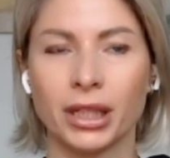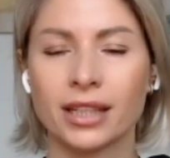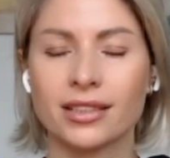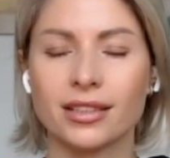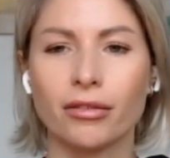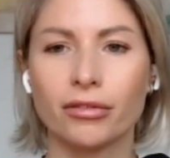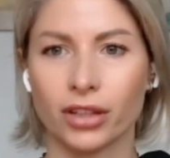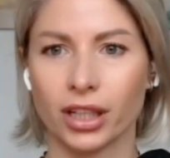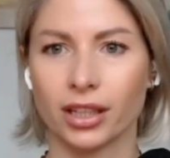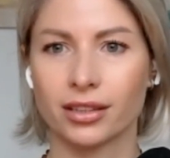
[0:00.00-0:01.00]
big
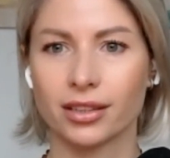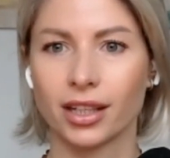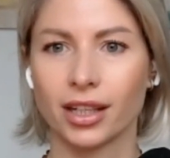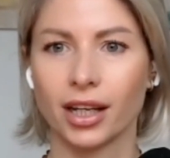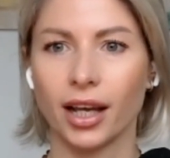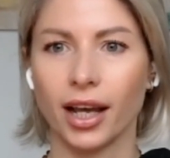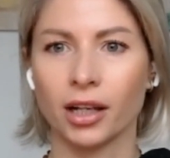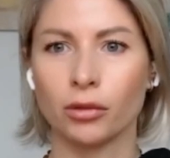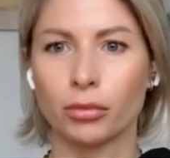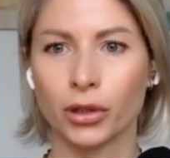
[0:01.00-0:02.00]
sufferings
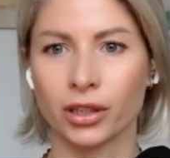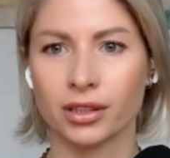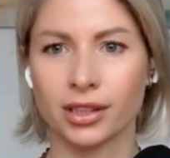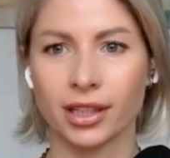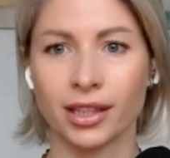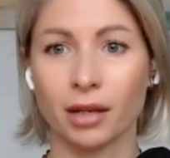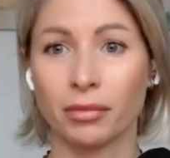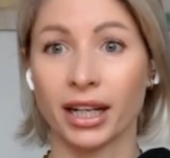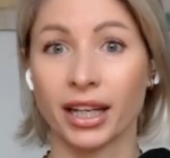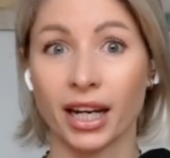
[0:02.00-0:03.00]
and burdens that they
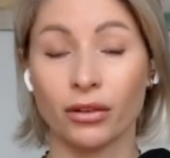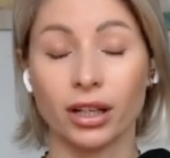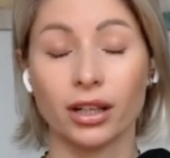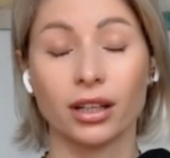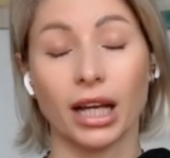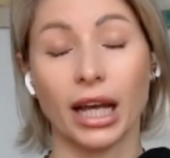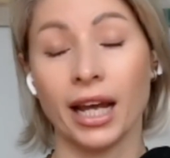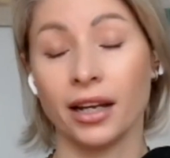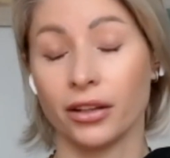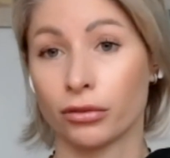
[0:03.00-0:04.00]
might carry
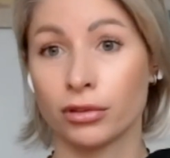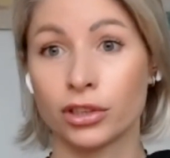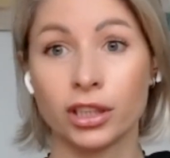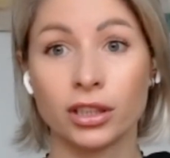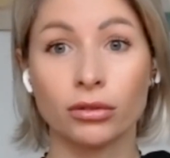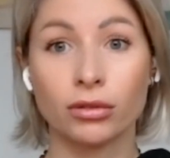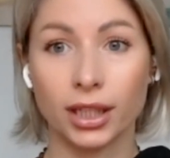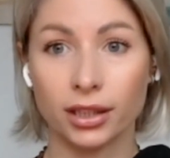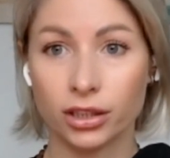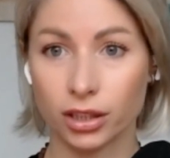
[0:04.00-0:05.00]
through
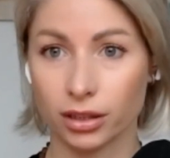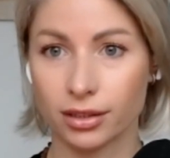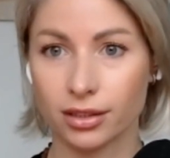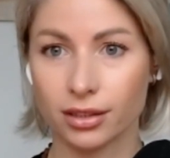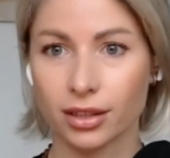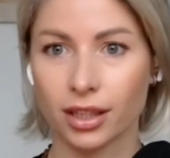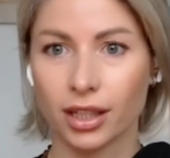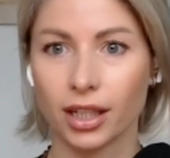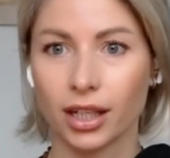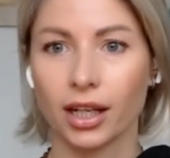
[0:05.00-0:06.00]
generations,
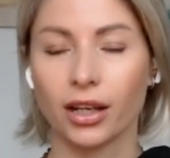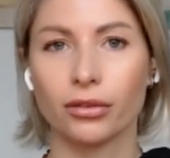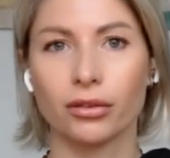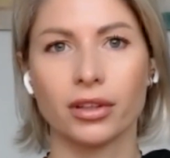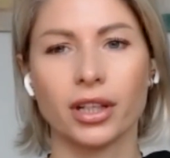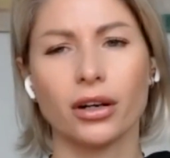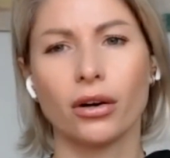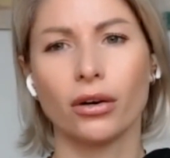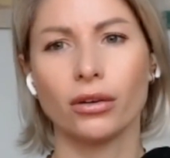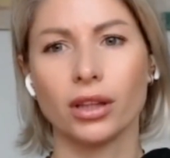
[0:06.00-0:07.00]
through their
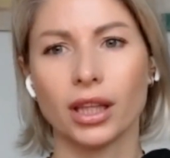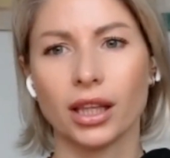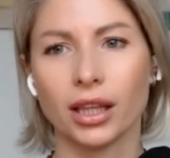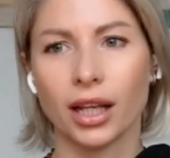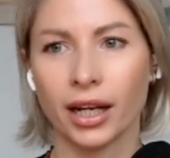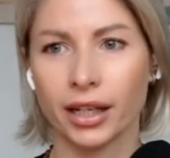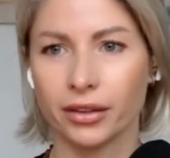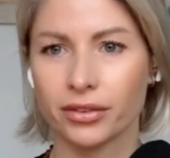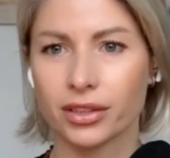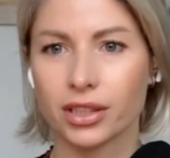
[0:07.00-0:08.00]
whole
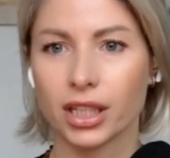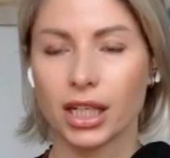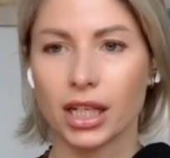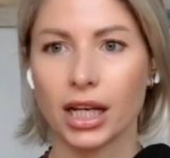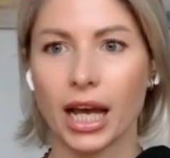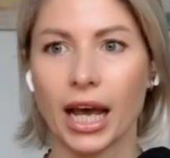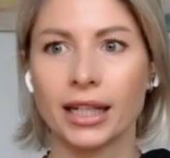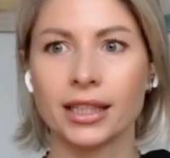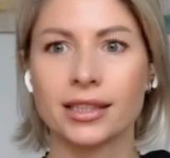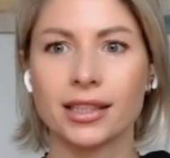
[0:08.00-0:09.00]
lives.
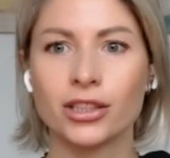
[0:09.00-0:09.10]
And it's